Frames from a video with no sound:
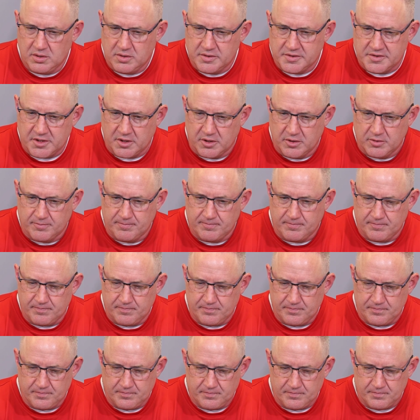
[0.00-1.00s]
So
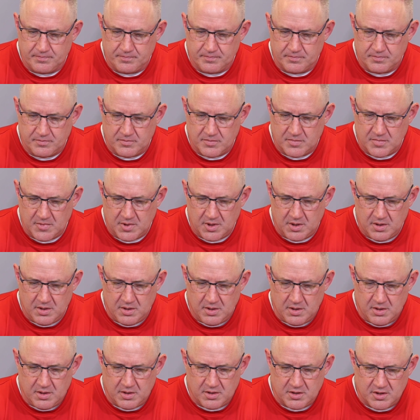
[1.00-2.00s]

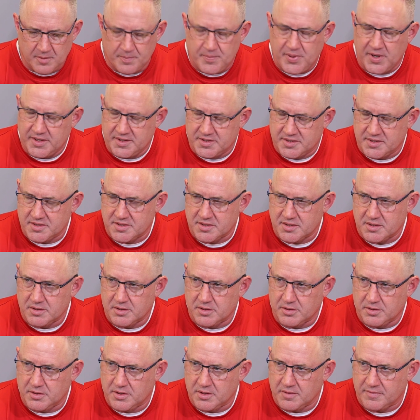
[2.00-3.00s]
the pace is a
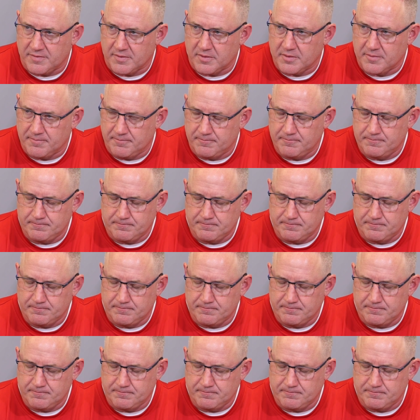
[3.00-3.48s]
little different.